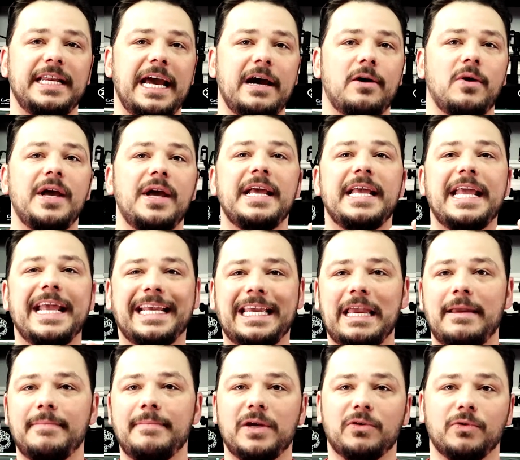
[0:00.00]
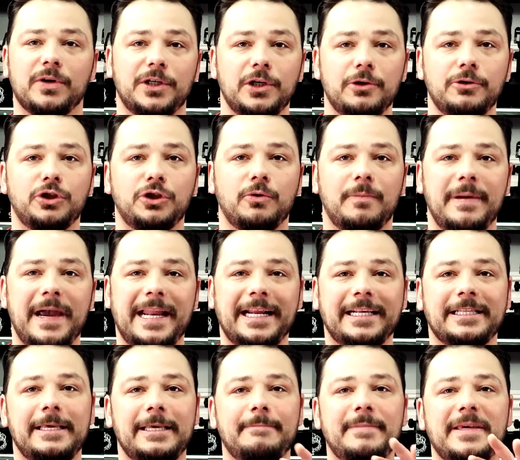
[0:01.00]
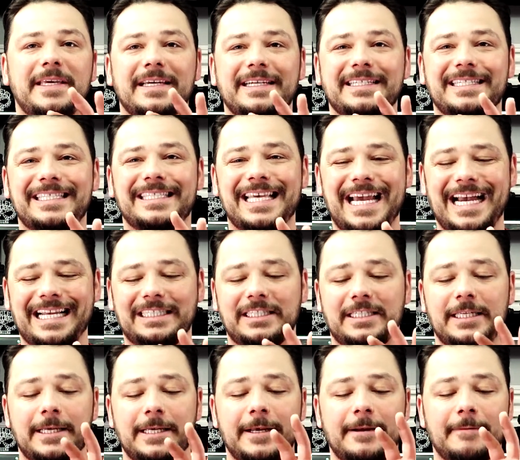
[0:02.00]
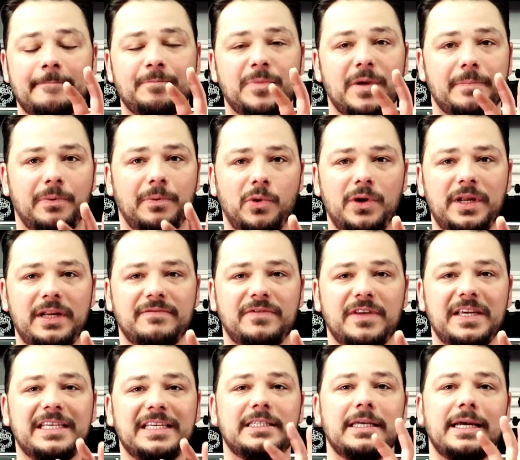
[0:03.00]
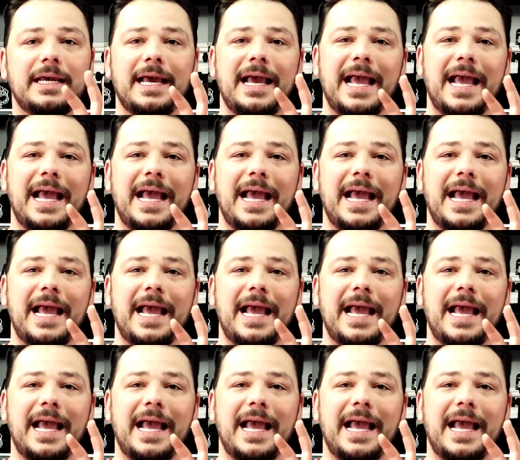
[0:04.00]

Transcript: Now, it can be reduced dramatically because that's the point of these.